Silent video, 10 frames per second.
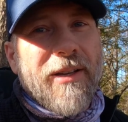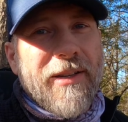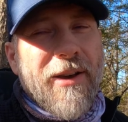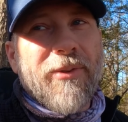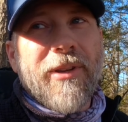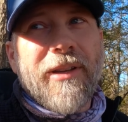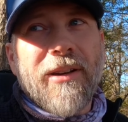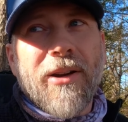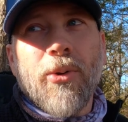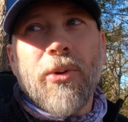Definitely
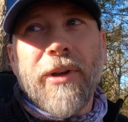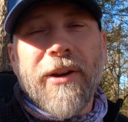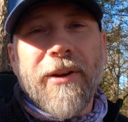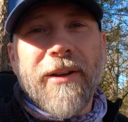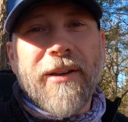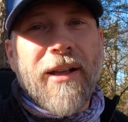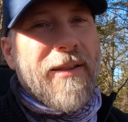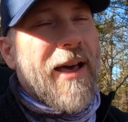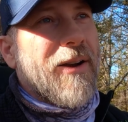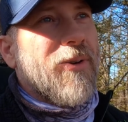a cool area, a
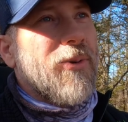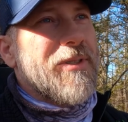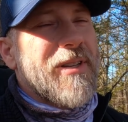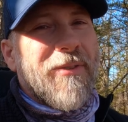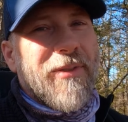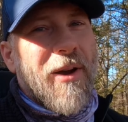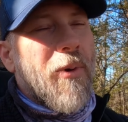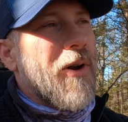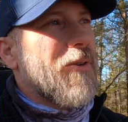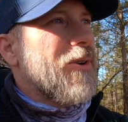lot of cool stuff. That
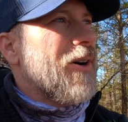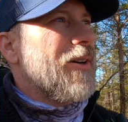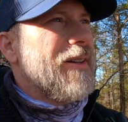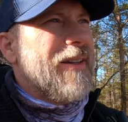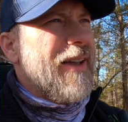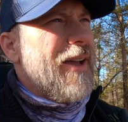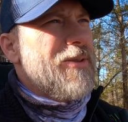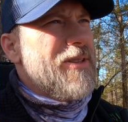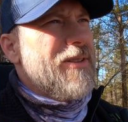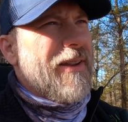waterfall it
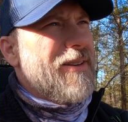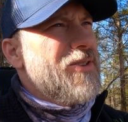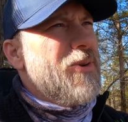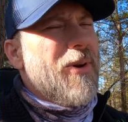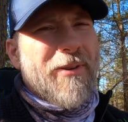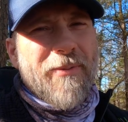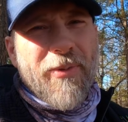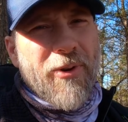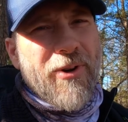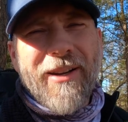was like
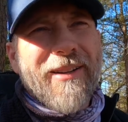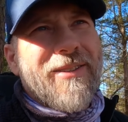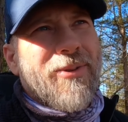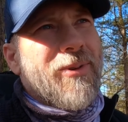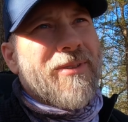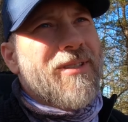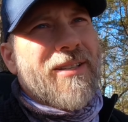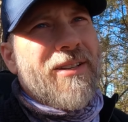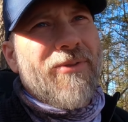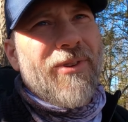230 to
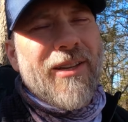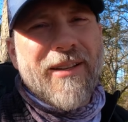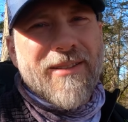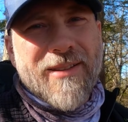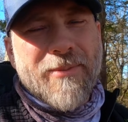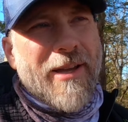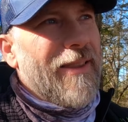260 feet, something like